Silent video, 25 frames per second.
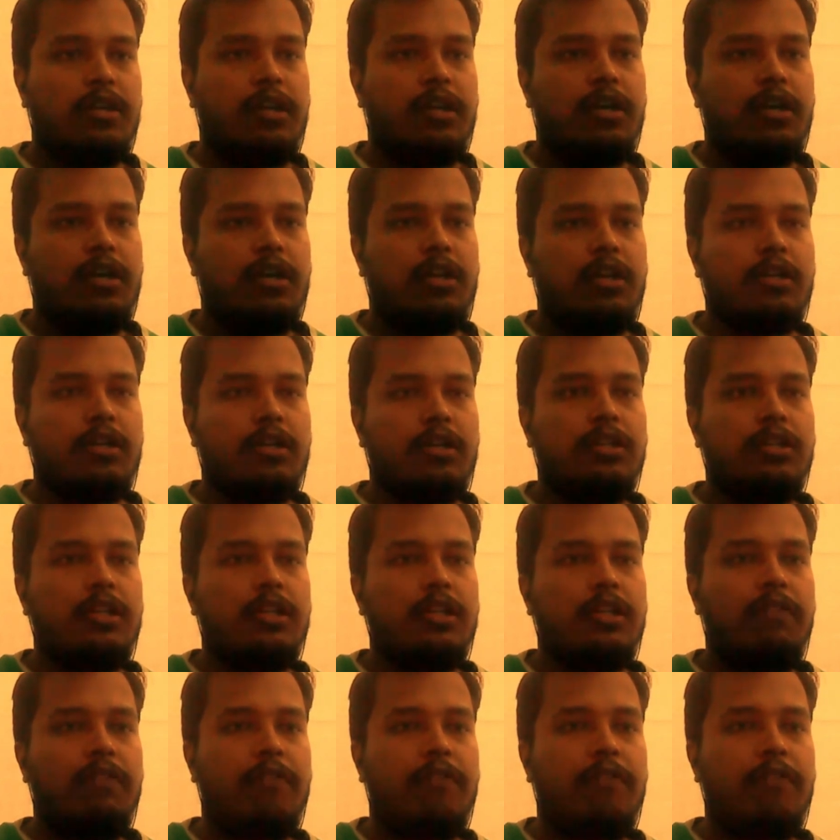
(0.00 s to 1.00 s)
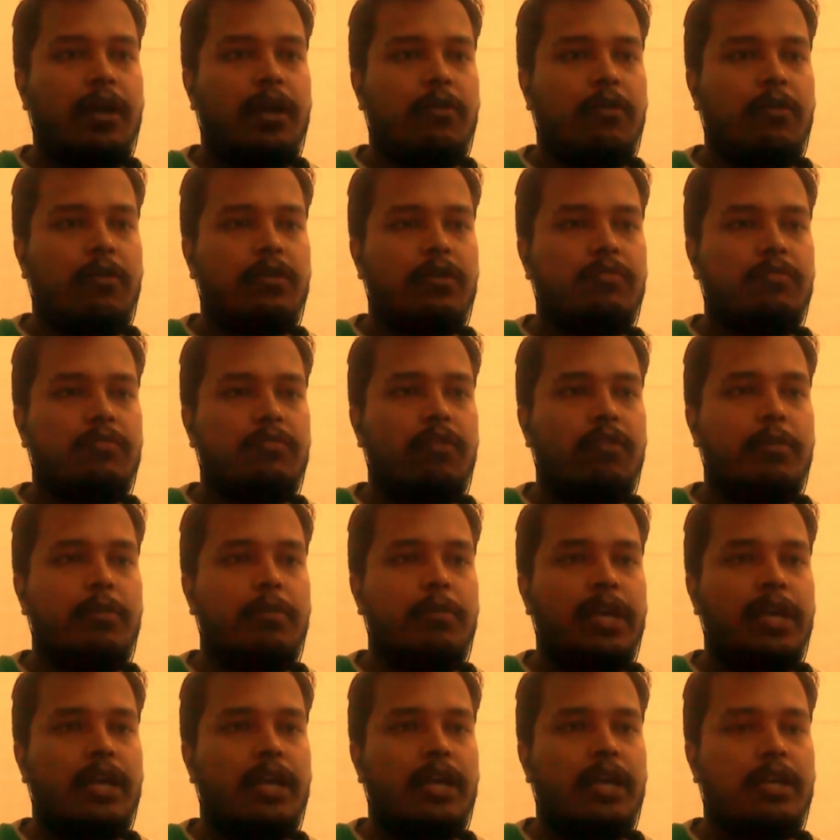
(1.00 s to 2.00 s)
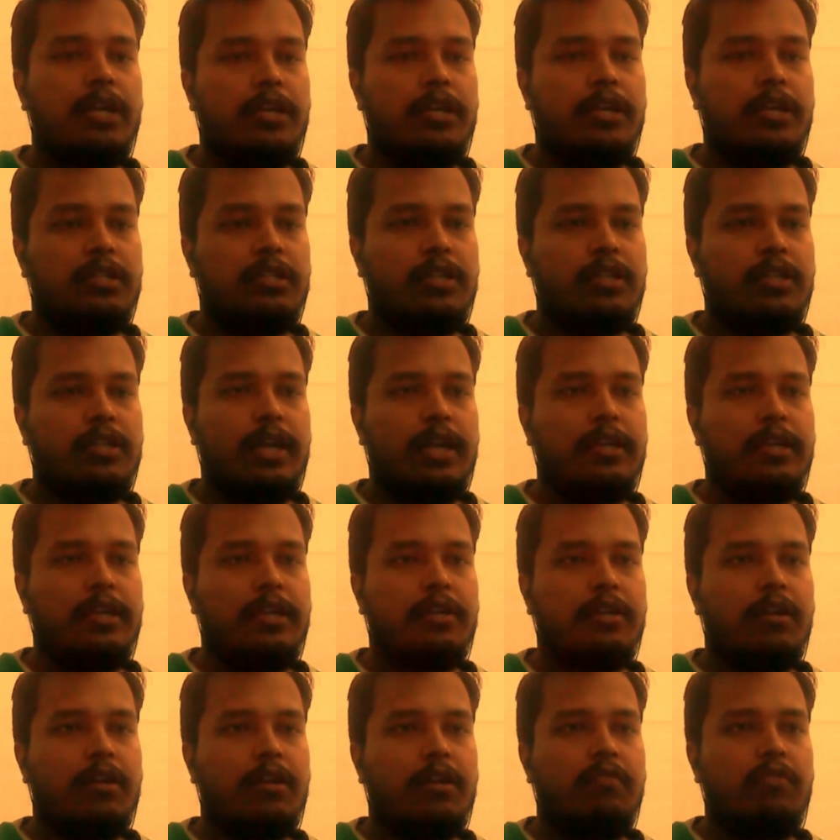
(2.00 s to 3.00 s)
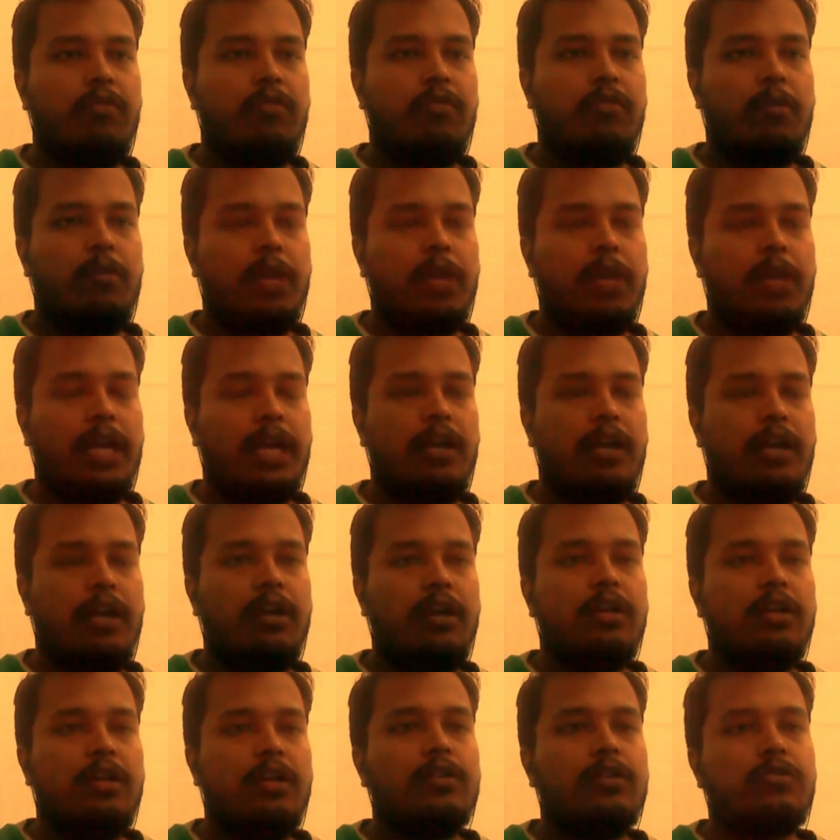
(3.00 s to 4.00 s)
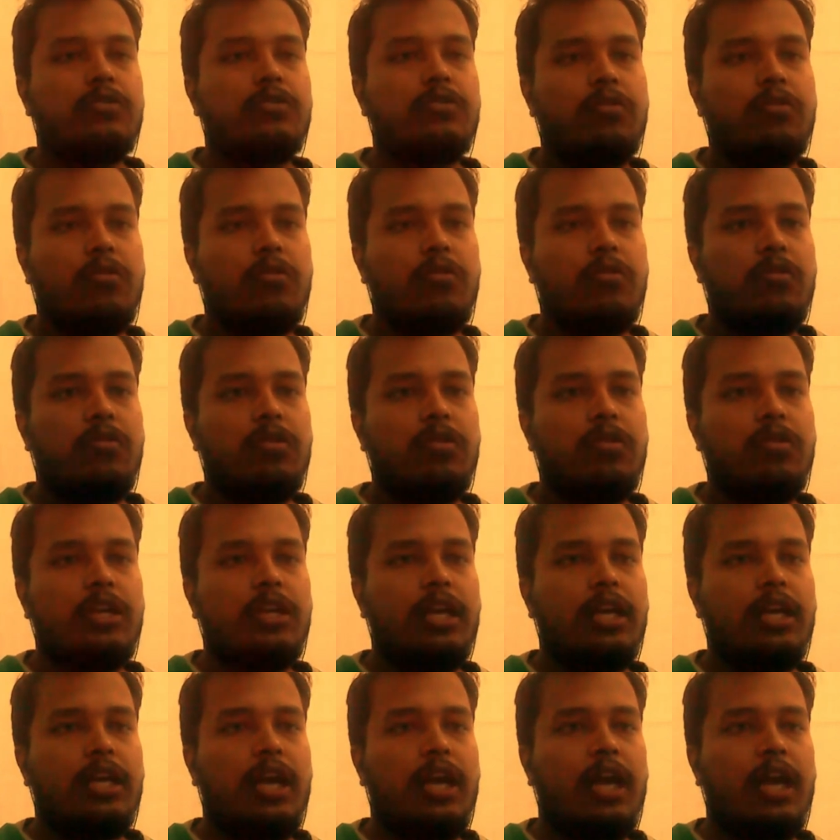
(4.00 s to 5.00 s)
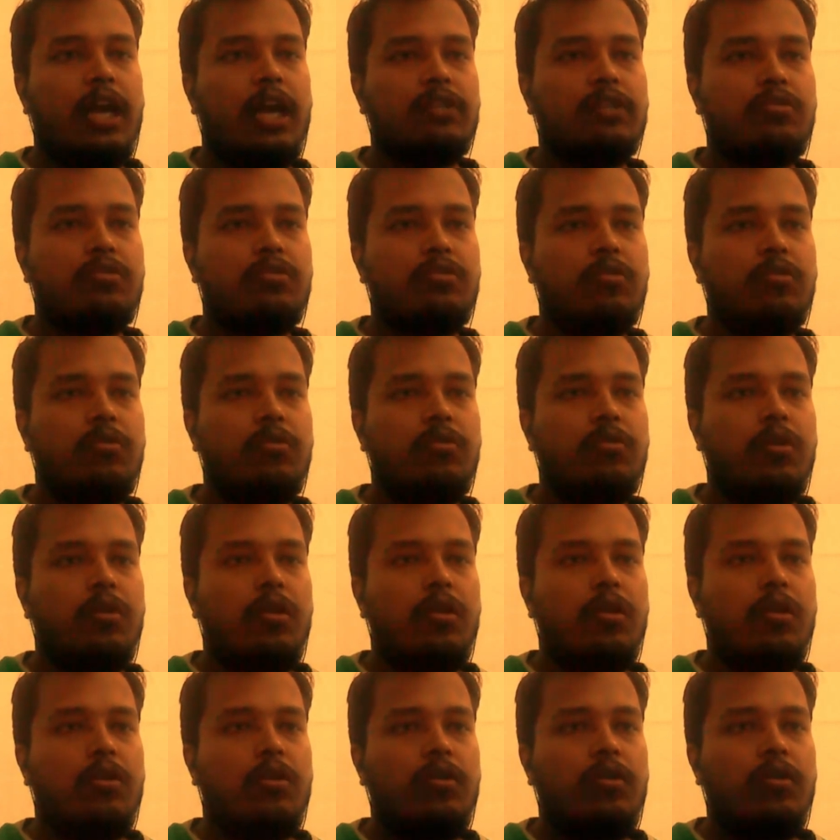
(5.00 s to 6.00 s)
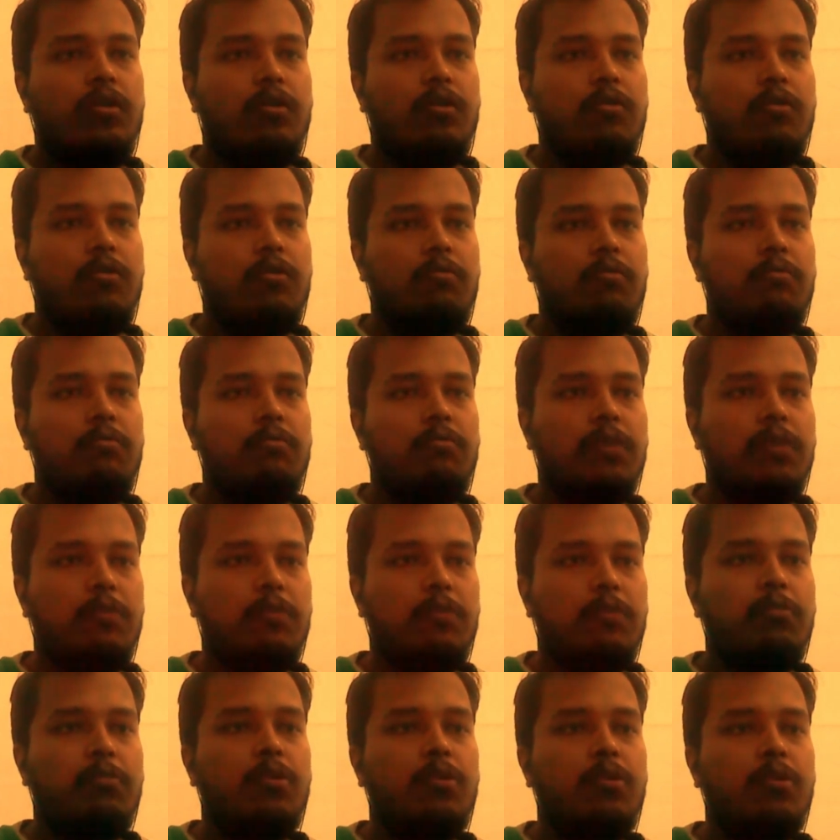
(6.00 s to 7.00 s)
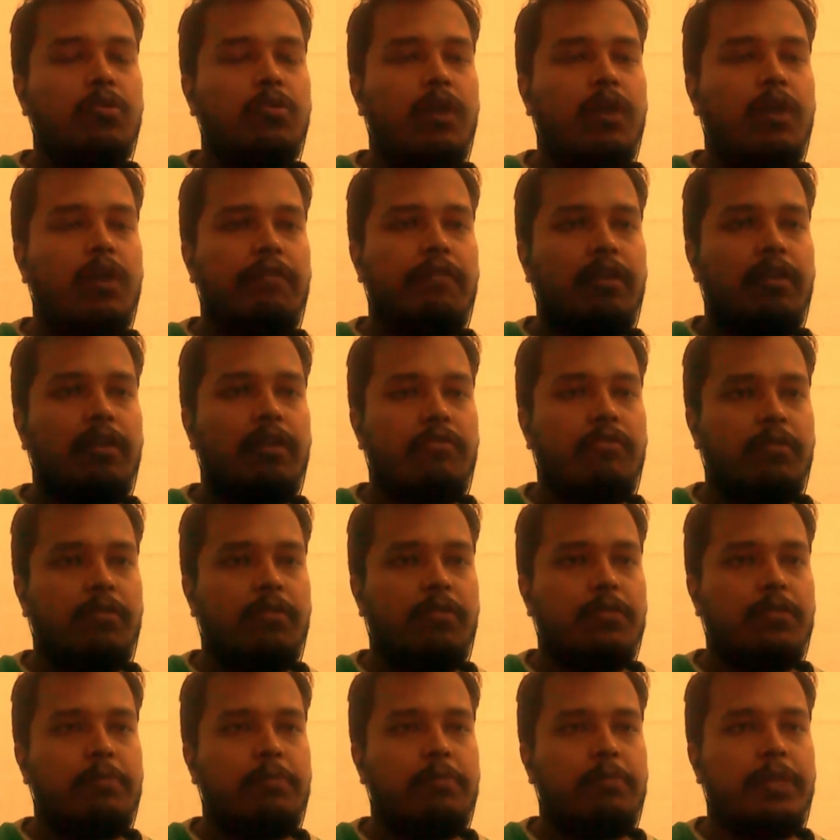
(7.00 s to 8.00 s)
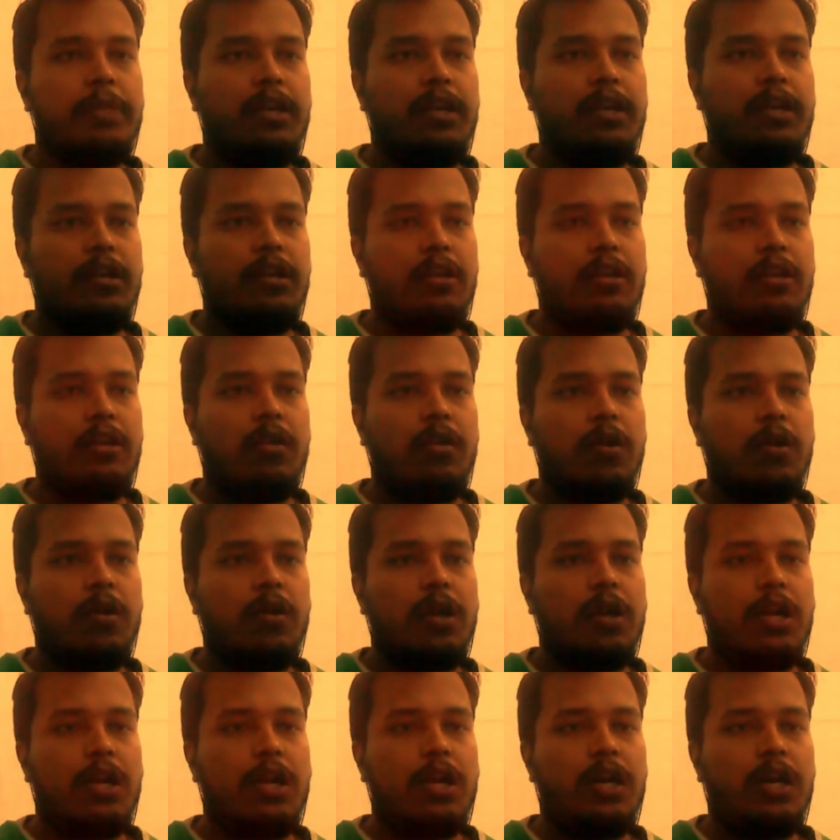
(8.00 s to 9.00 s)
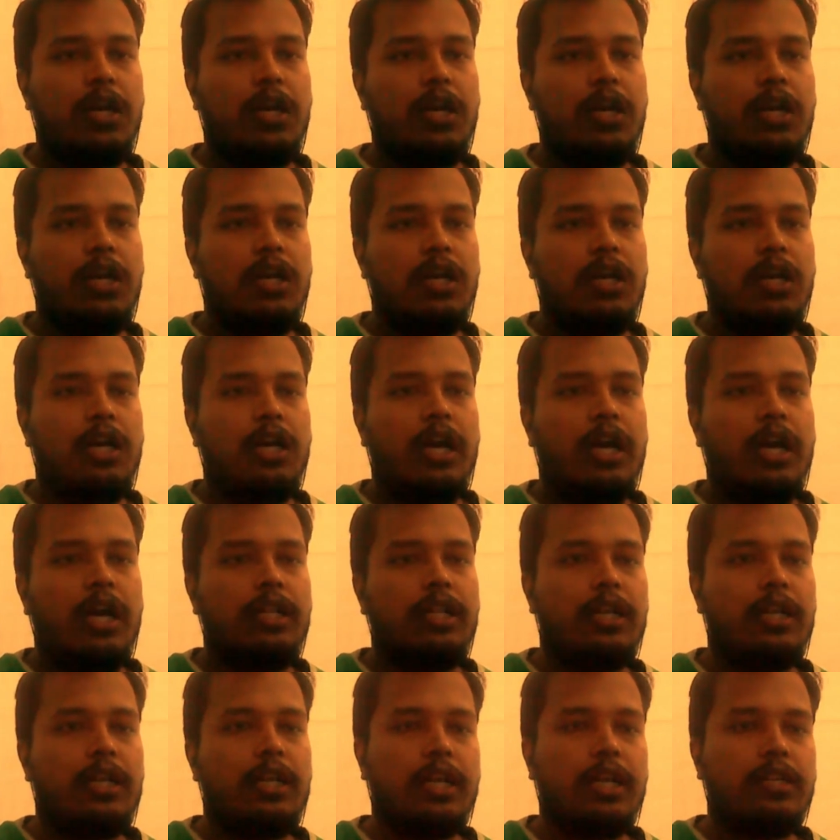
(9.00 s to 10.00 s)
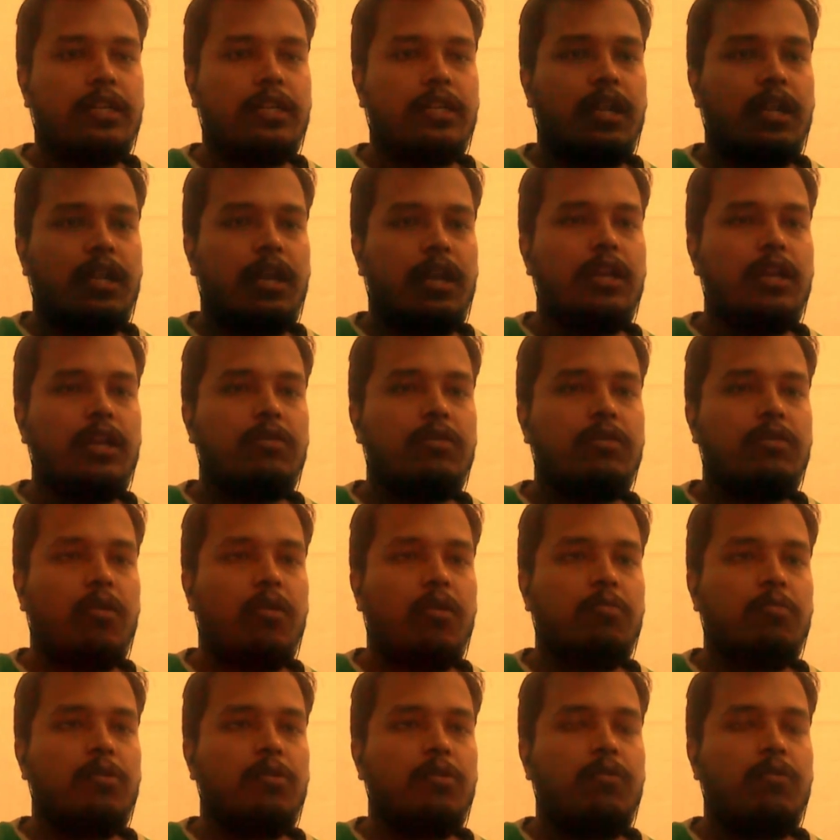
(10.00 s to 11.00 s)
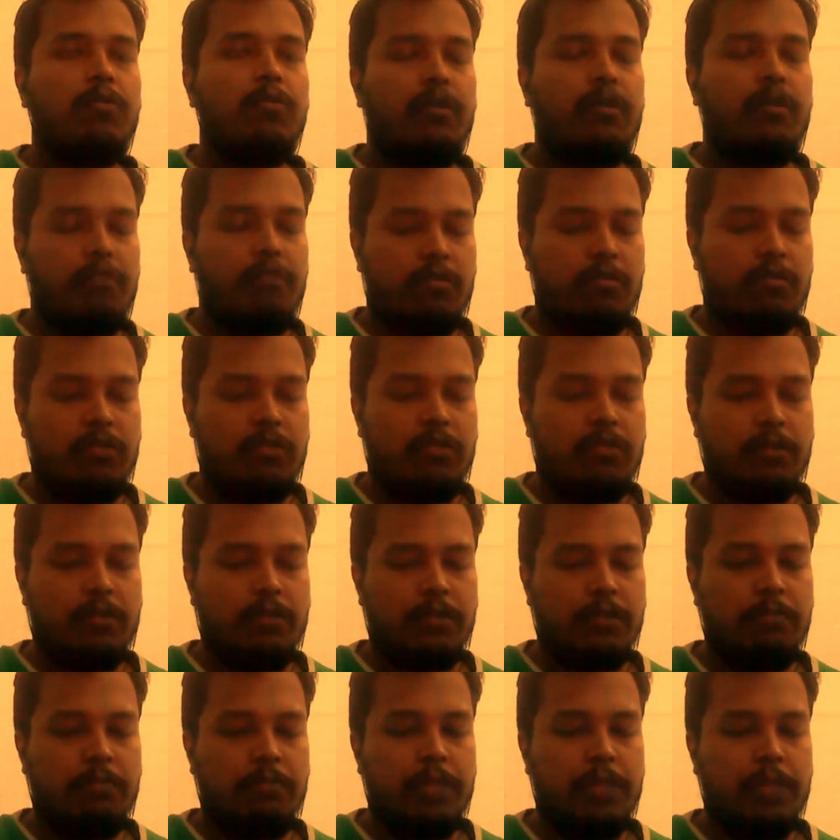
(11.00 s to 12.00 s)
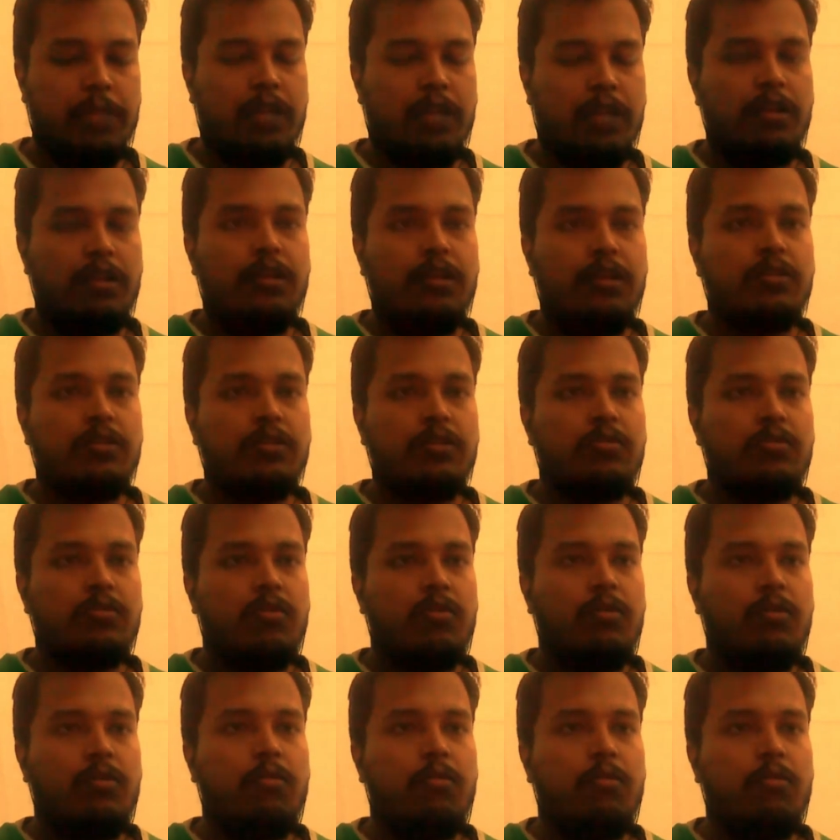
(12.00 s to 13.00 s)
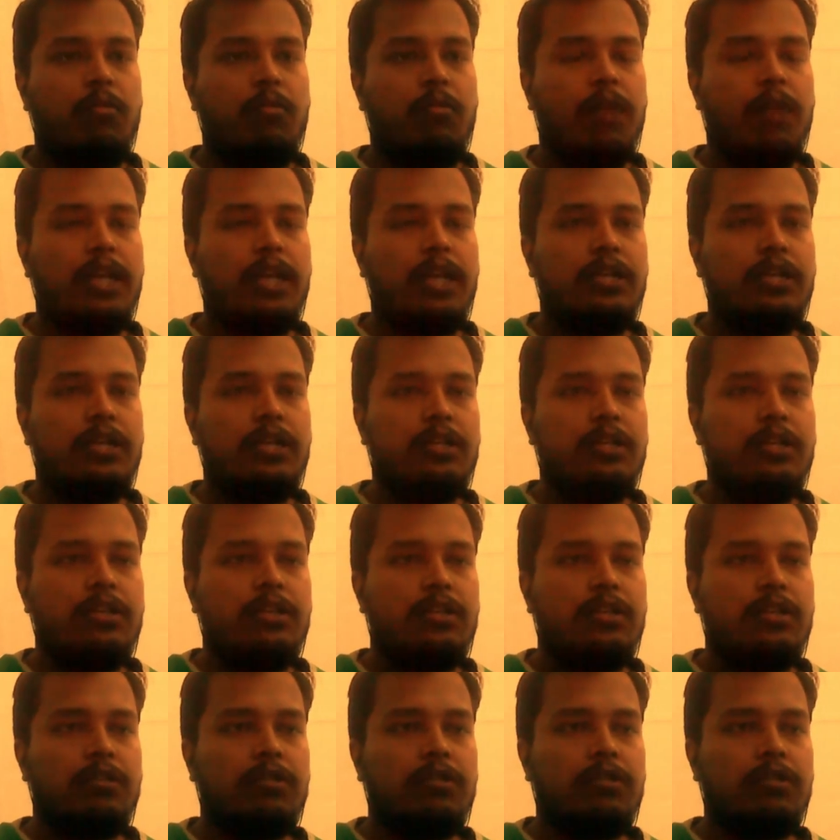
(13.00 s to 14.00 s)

e5, it will be a threat for Black. So he has to move away from the pin, or either take the knight or move away from the pin. So White